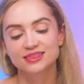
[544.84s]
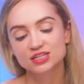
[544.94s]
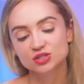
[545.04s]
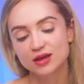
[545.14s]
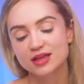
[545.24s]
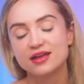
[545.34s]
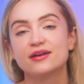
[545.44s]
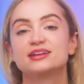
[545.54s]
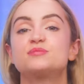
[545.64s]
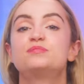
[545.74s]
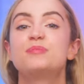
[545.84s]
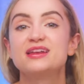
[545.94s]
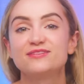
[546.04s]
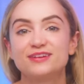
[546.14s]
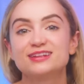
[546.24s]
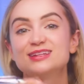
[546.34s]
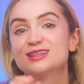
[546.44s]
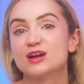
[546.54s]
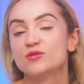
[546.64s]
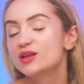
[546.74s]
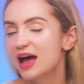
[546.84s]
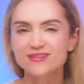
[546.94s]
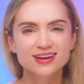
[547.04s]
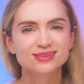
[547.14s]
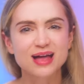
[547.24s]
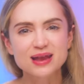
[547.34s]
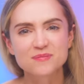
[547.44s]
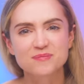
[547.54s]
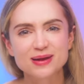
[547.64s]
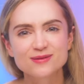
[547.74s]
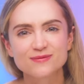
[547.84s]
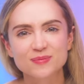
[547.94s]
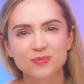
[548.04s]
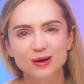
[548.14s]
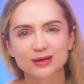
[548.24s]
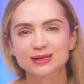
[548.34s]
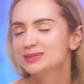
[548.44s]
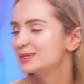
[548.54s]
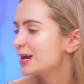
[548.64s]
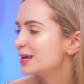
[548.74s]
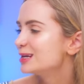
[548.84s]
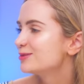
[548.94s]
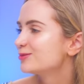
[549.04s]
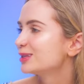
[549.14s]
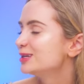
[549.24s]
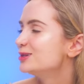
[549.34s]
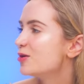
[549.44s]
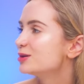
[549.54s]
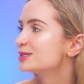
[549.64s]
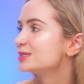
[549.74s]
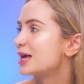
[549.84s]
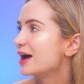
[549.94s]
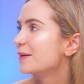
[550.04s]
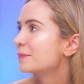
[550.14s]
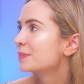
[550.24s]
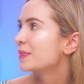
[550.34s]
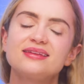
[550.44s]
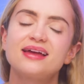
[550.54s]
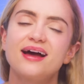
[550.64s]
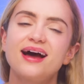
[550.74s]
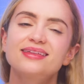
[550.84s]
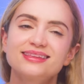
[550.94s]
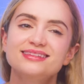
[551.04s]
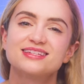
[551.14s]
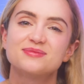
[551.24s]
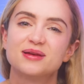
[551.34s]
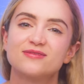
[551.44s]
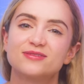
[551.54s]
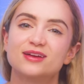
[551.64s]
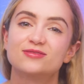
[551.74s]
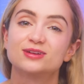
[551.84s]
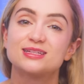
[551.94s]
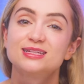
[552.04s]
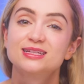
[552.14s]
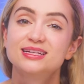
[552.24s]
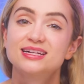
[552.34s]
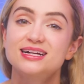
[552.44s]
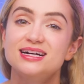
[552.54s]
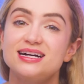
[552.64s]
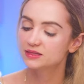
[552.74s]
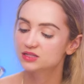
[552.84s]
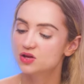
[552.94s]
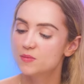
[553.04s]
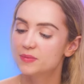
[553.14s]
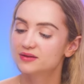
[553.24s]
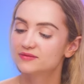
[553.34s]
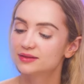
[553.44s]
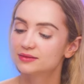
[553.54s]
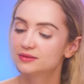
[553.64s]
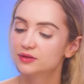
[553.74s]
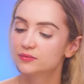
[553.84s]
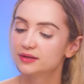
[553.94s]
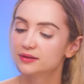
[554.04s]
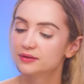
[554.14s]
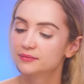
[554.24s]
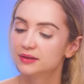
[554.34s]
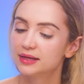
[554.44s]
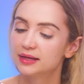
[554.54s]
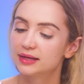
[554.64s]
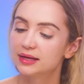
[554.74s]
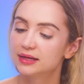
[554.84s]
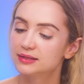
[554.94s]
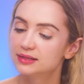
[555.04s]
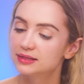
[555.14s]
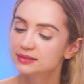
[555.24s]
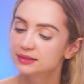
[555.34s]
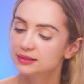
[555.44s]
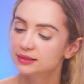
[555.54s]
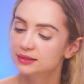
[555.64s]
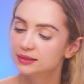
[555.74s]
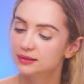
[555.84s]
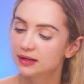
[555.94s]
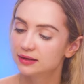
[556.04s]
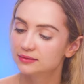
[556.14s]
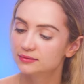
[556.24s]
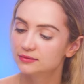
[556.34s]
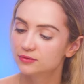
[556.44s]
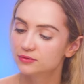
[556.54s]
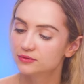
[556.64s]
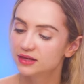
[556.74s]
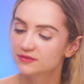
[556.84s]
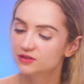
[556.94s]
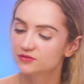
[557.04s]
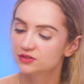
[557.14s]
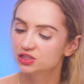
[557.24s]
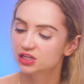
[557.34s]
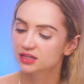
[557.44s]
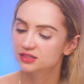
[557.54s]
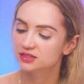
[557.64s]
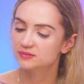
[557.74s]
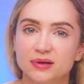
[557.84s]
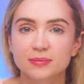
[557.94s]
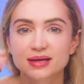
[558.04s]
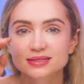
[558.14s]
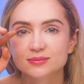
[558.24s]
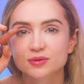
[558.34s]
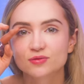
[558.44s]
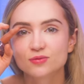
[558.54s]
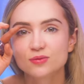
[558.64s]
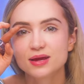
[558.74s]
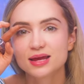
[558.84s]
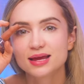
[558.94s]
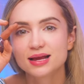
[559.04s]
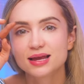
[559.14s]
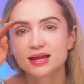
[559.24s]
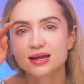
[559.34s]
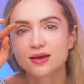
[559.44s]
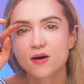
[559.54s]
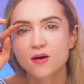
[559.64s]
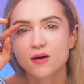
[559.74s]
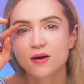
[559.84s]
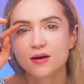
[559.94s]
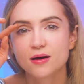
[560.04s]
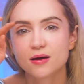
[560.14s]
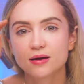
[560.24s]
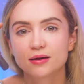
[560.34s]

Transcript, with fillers: This right here is Benefit They're Real. I've got a lot of Benefit products today. I didn't really notice that. Yeah, I think this is my favorite. This just called Benefit They're Real. And it is in, I don't know if they have different shades, but it makes them look really long